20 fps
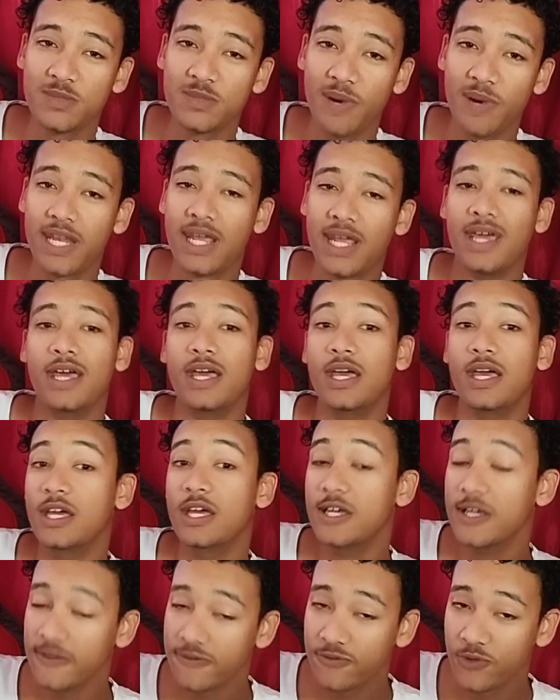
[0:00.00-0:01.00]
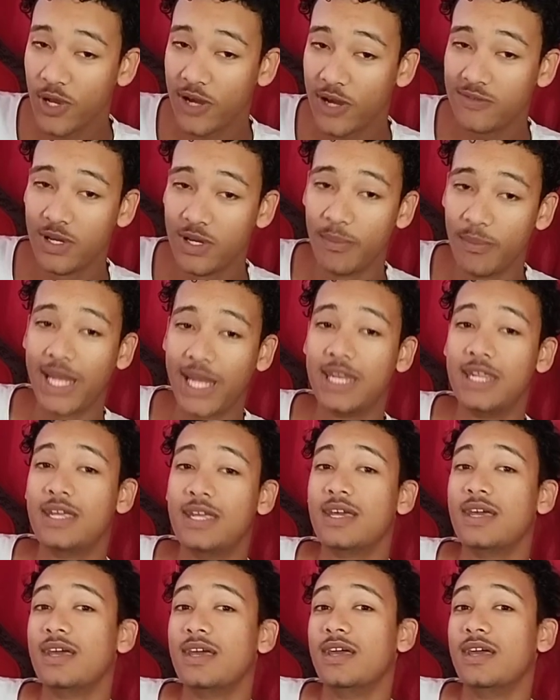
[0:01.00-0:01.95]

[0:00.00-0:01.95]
But if you have the money,